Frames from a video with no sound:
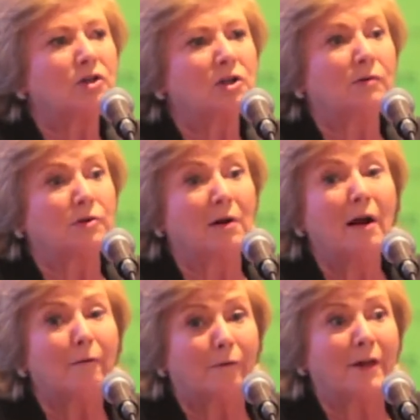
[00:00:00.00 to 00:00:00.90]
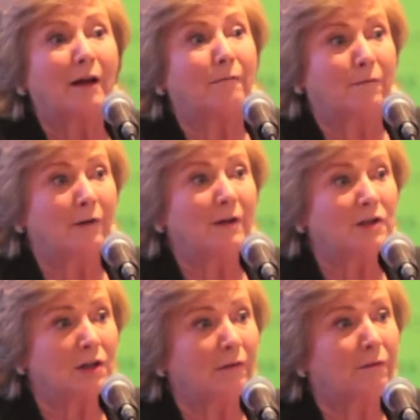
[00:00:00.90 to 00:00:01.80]
children for that very
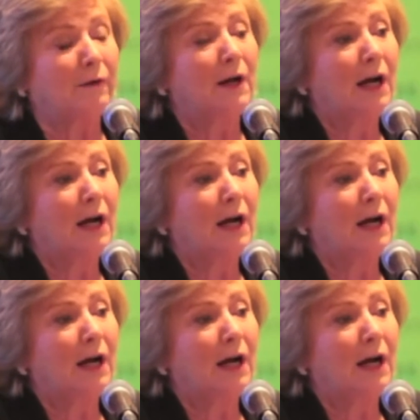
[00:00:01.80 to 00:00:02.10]
tough